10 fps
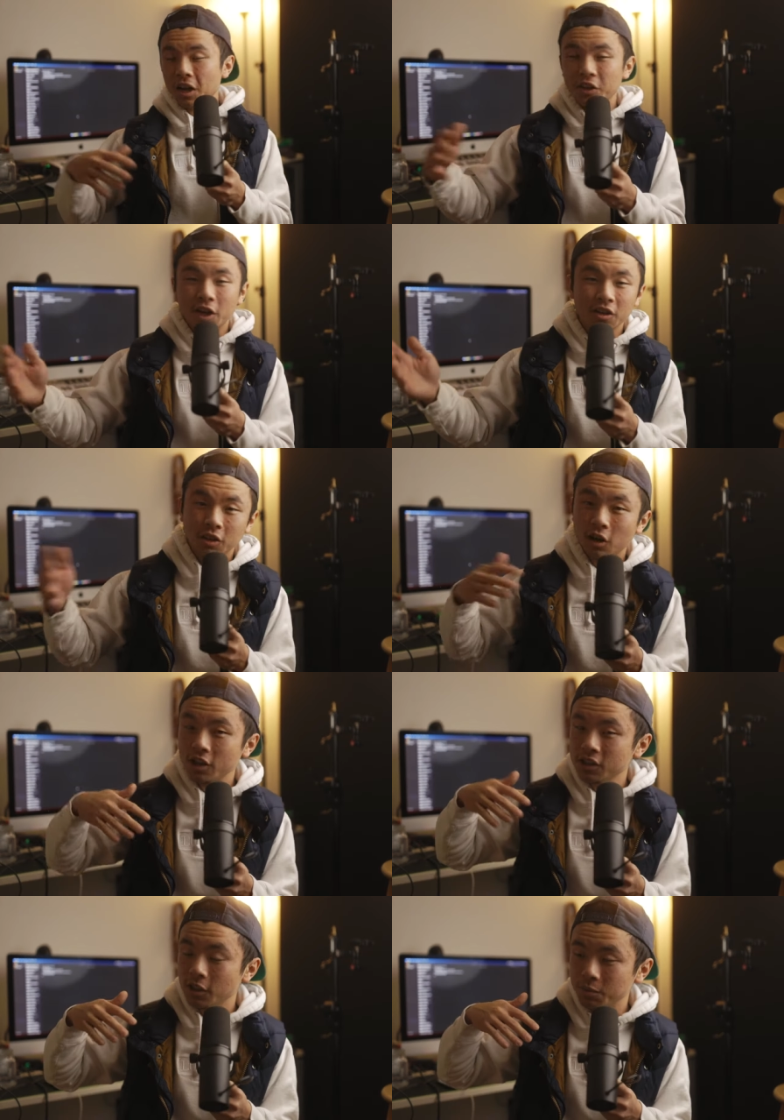and that could
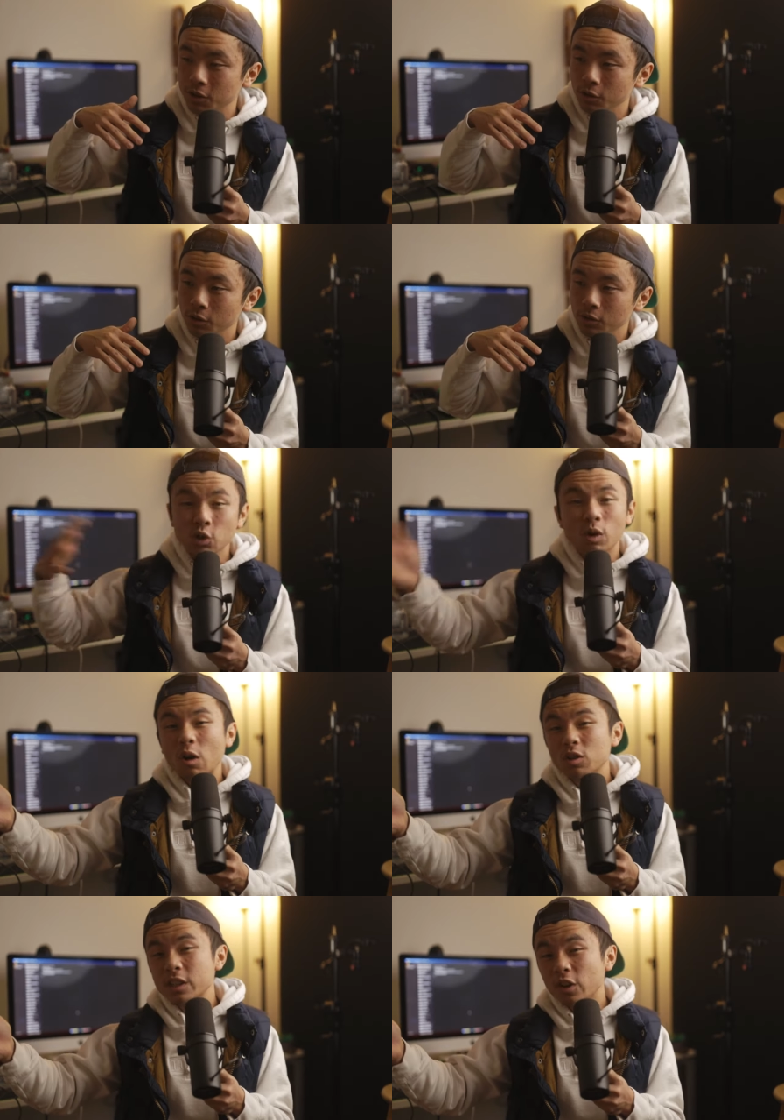cost up to two
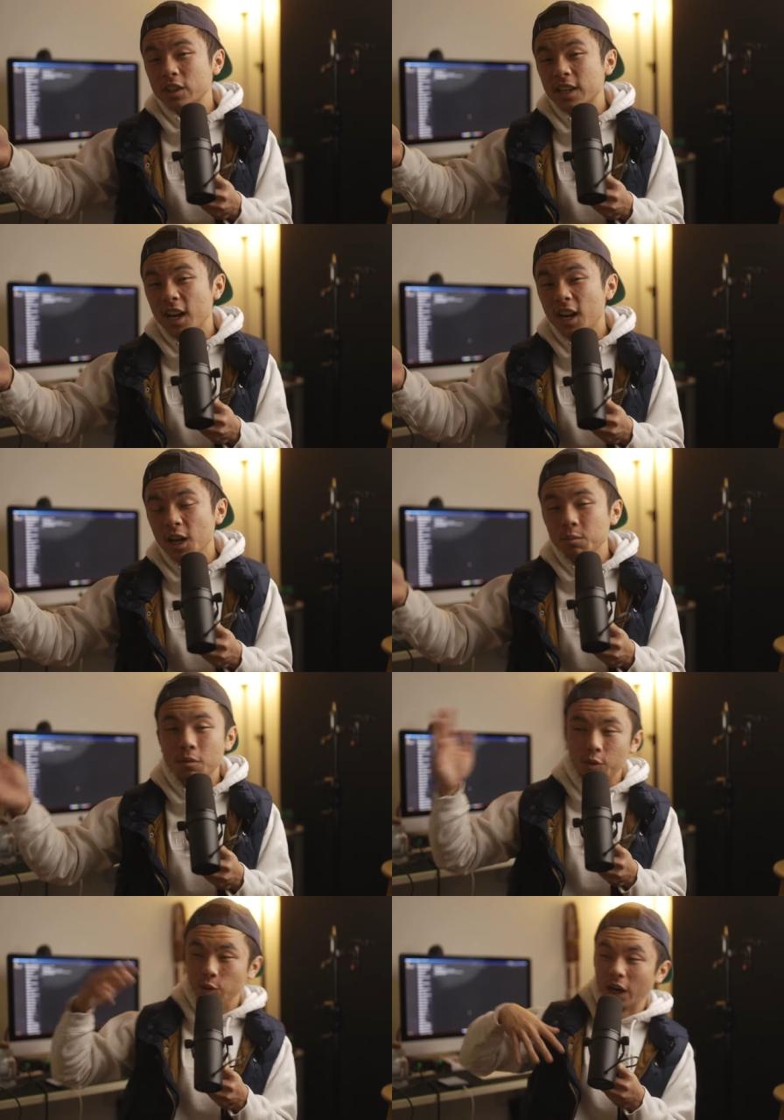hours of our time,
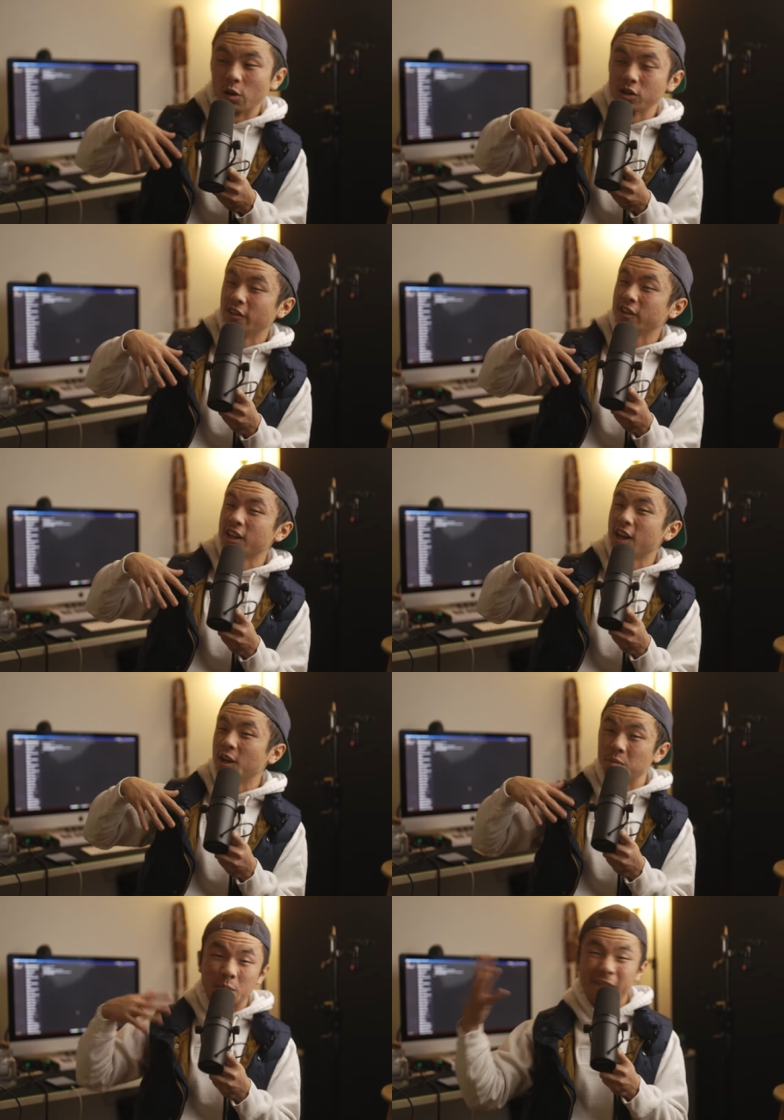three hours of our
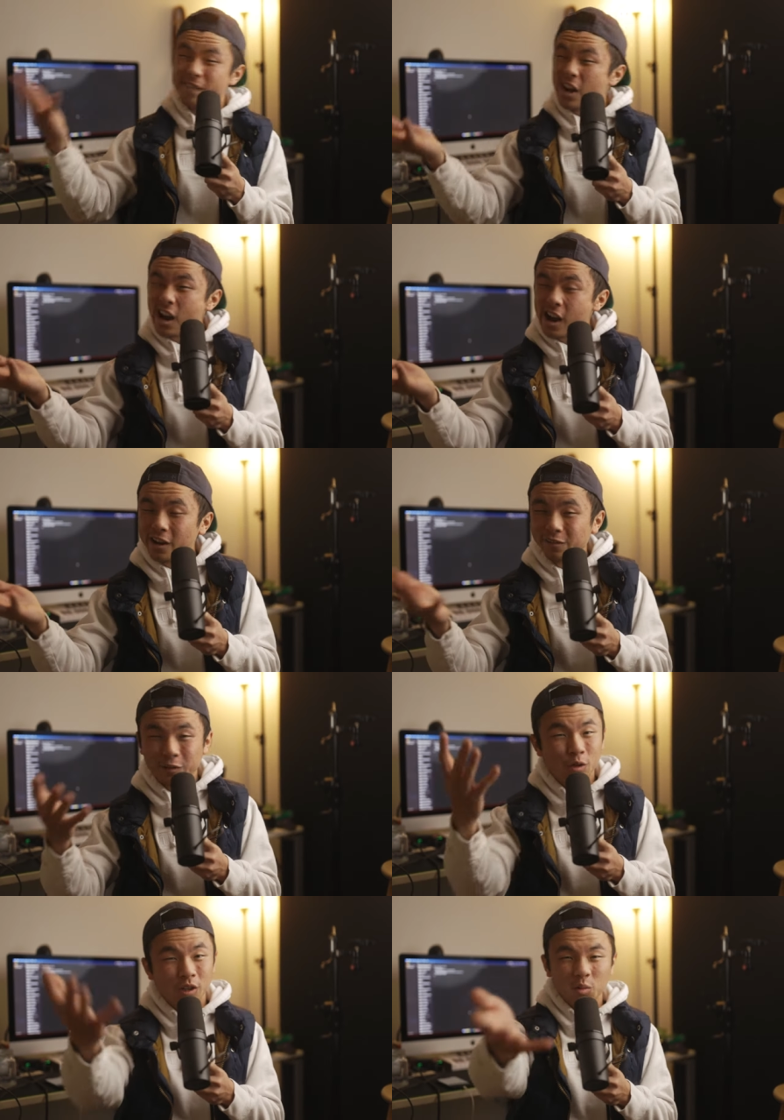time, maybe five
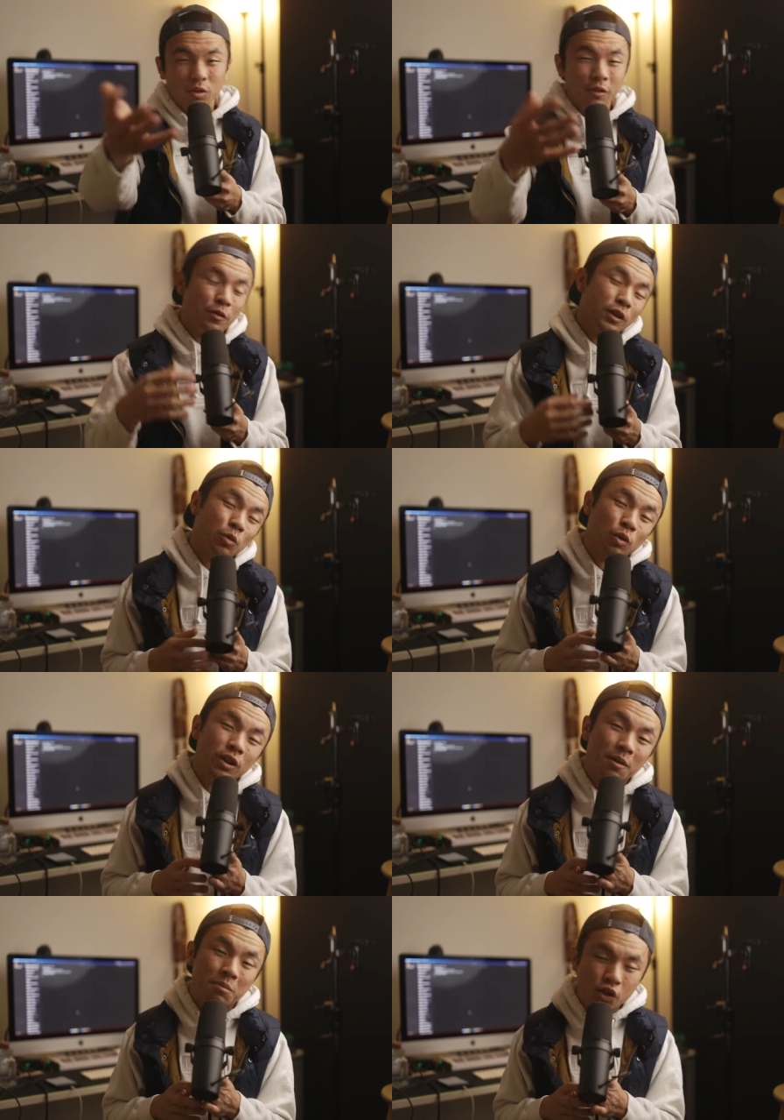if you're like re feeling
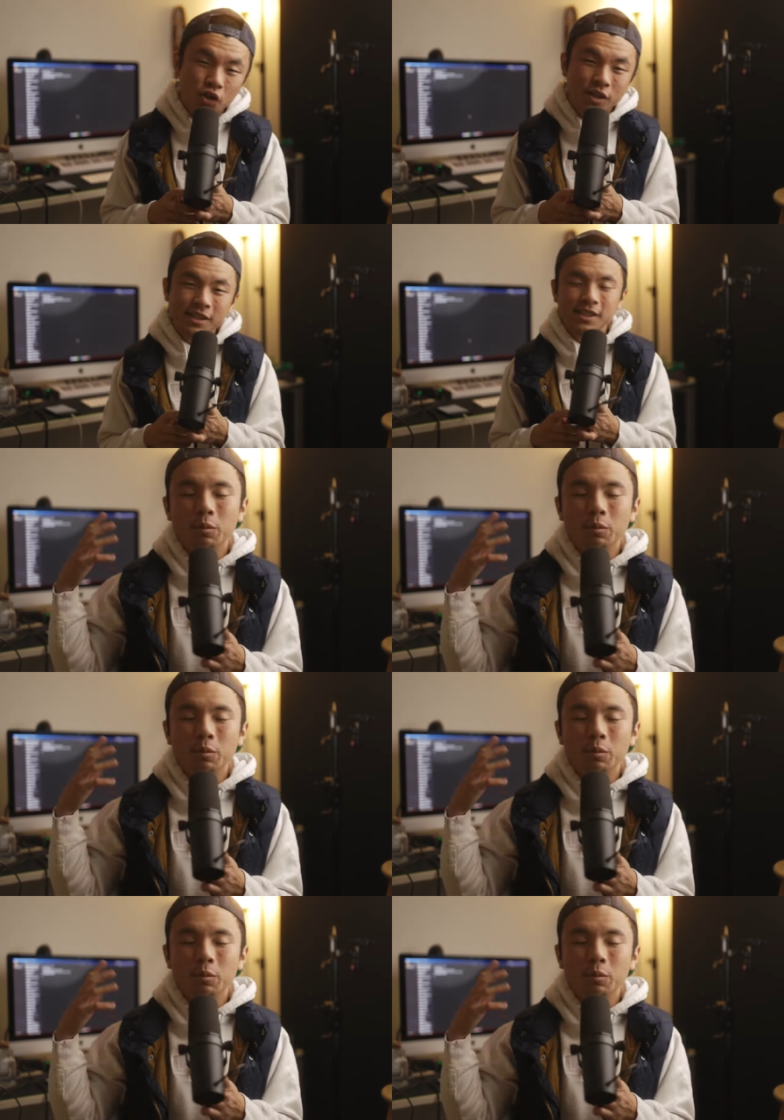really ambitious.